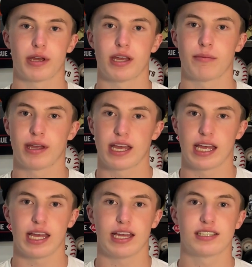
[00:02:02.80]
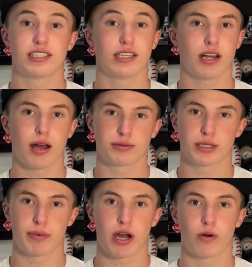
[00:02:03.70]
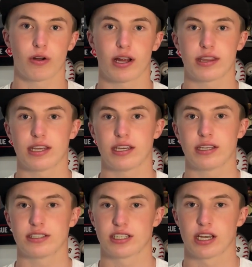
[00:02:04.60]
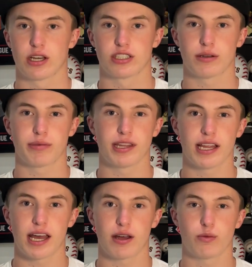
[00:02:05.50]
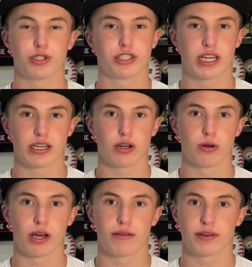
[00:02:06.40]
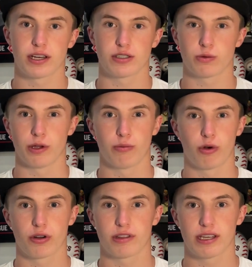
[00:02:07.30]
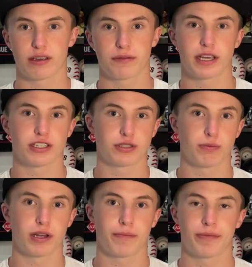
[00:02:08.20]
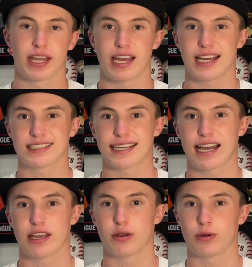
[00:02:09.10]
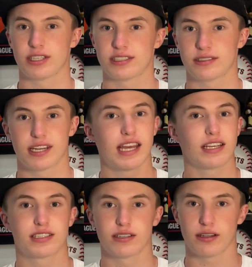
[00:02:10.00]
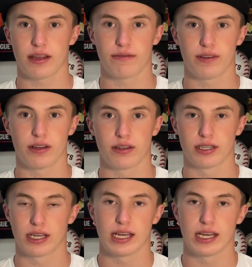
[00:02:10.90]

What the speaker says: him. And seeing the opposite power, I think, is something that we should take note of, because we more think of Casey Schmitt as a guy who hits tanks into left field,